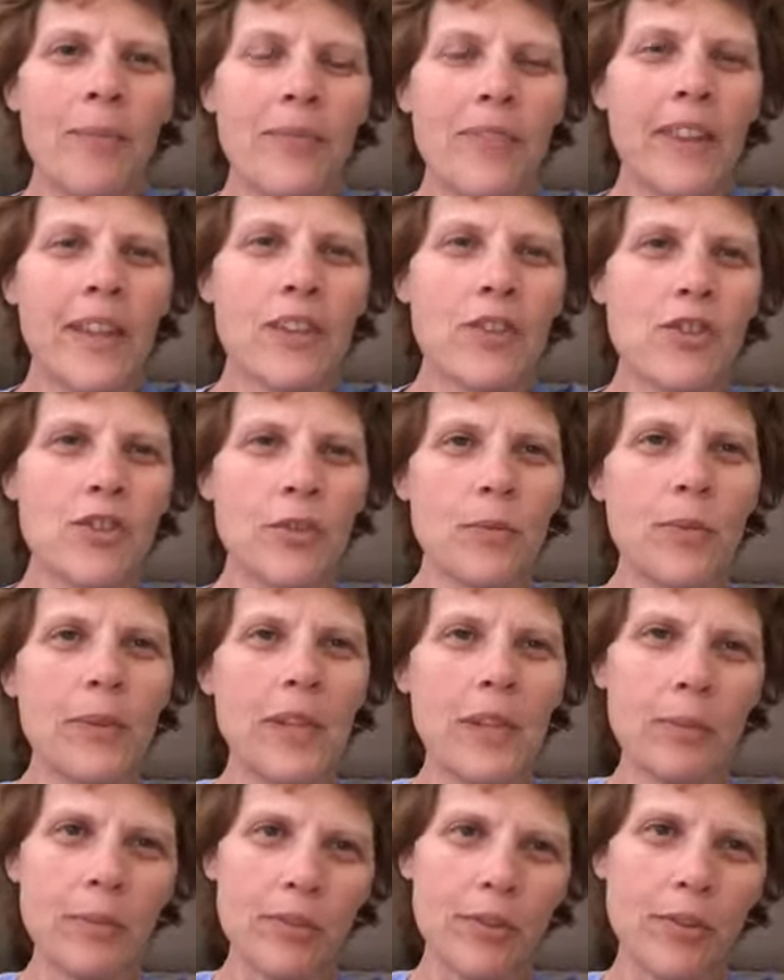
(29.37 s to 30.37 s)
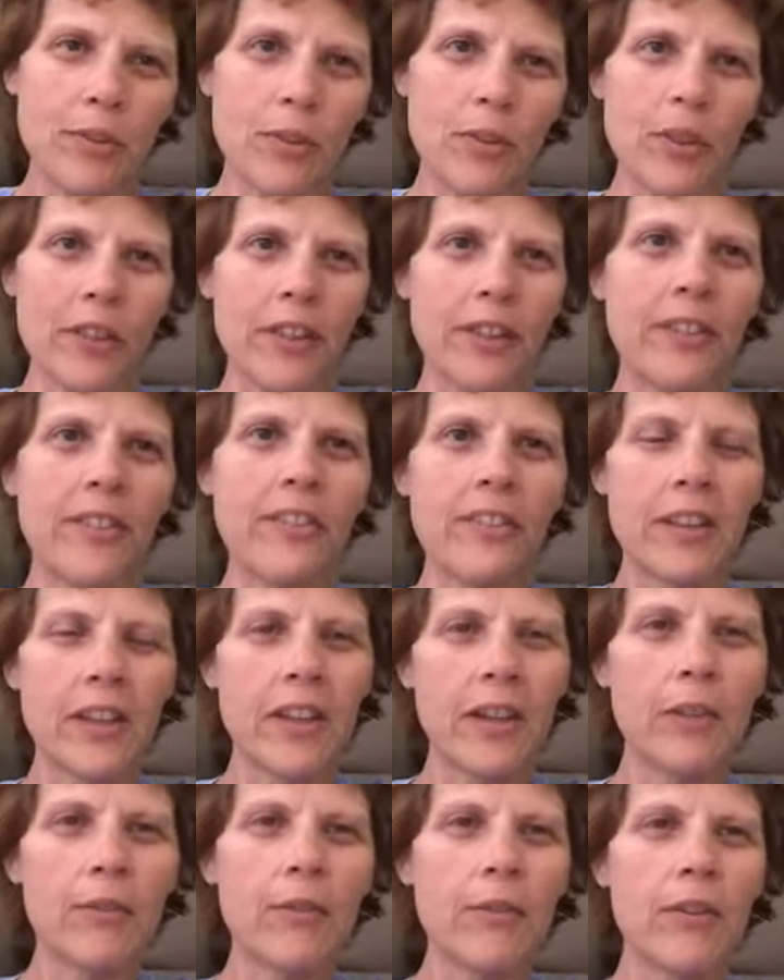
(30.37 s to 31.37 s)
They should be able to at least
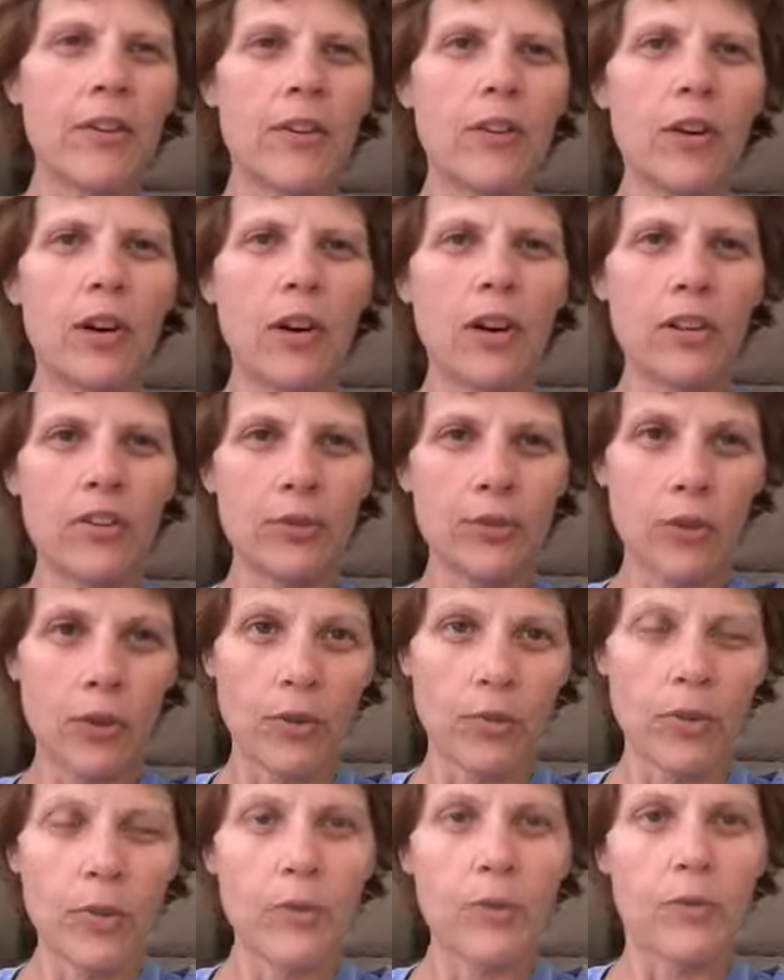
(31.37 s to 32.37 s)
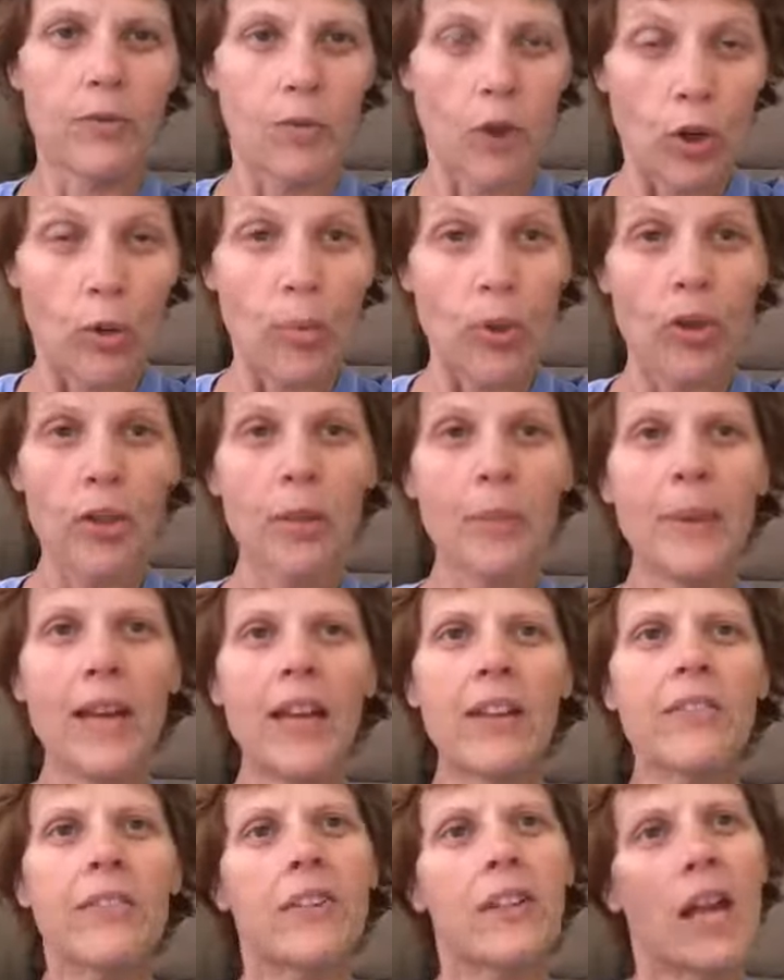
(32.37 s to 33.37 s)
give the dogs verbal
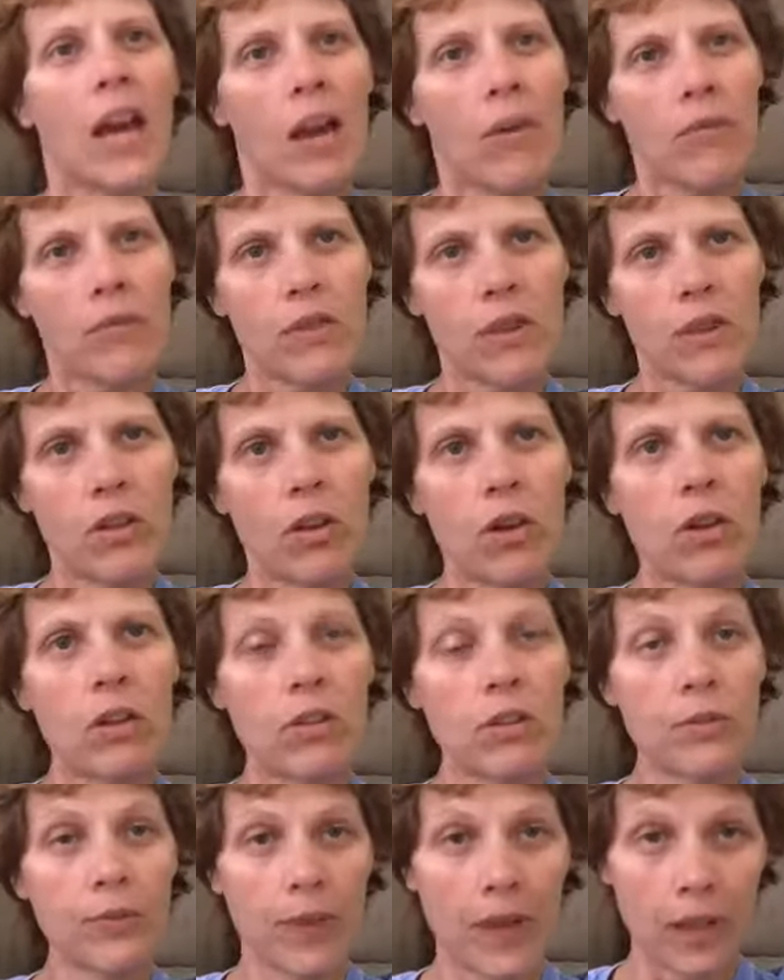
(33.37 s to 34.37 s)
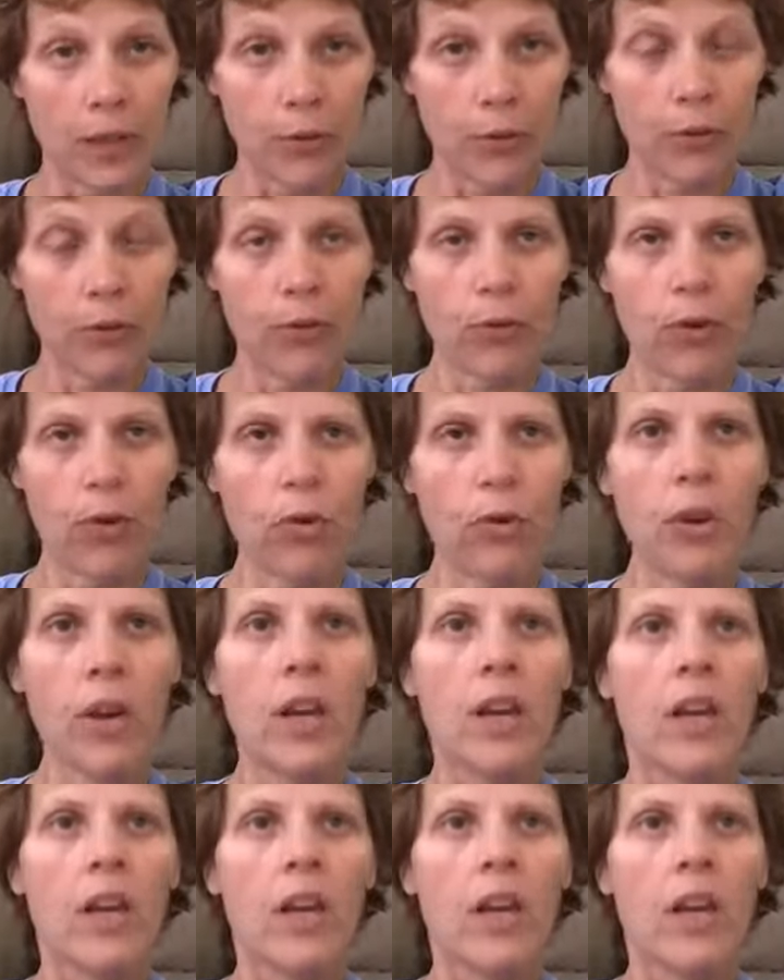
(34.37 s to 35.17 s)
commands and have the dogs follow through.